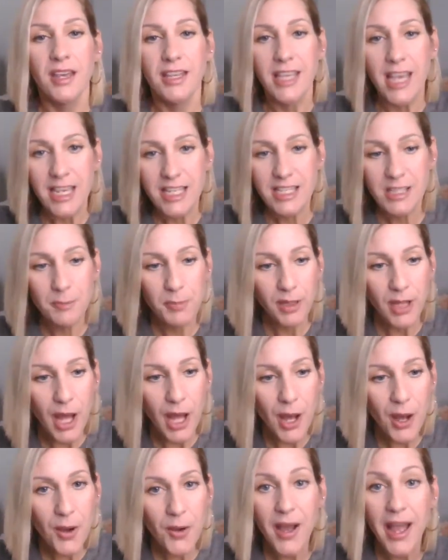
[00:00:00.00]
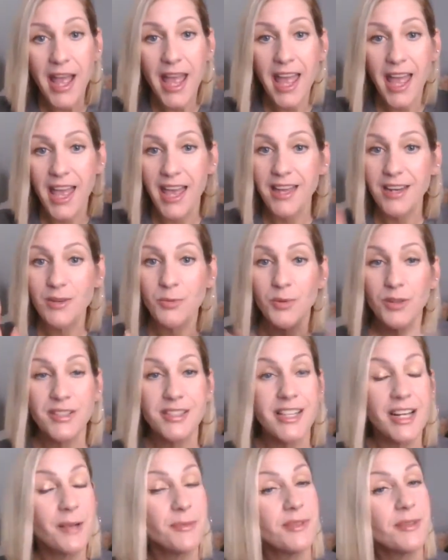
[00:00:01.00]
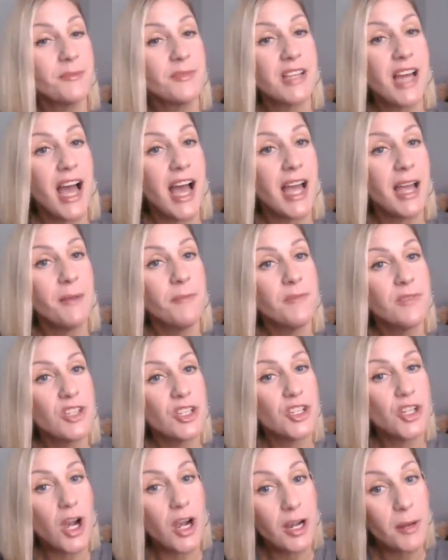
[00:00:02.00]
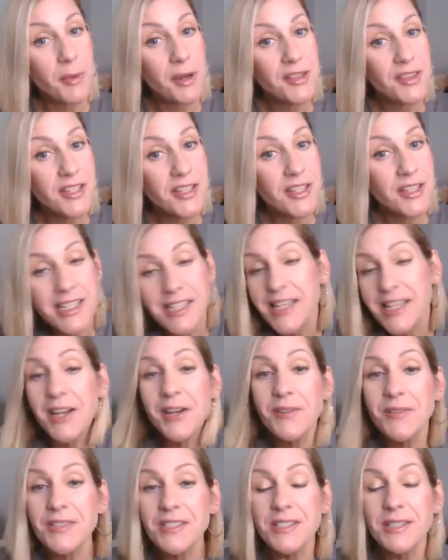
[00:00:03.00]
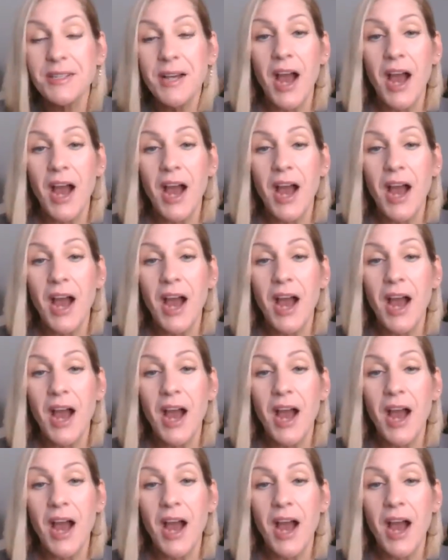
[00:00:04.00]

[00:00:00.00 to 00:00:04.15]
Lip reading: yes below, and we'll set up some time to talk about the details.